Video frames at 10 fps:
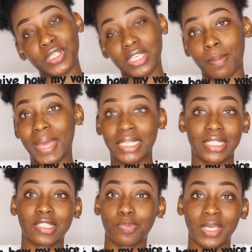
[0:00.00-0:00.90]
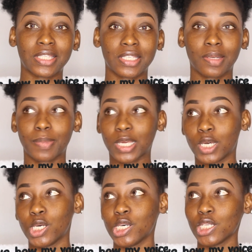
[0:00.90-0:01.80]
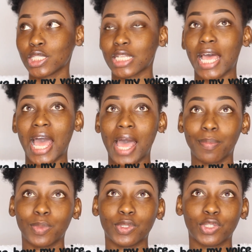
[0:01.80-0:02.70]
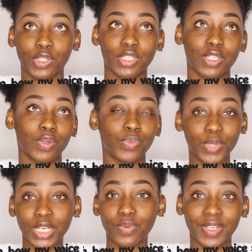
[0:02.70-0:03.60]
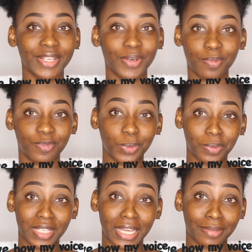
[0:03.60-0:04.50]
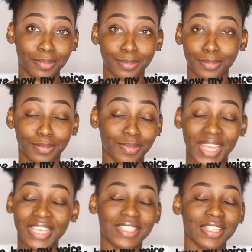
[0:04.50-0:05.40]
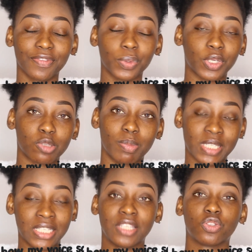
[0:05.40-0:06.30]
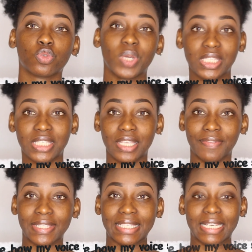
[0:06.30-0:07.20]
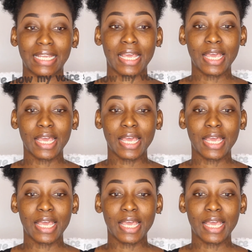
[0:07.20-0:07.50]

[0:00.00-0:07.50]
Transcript: which I'm anticipating because I'm just really really hopeful that it's even going to be better than 2017.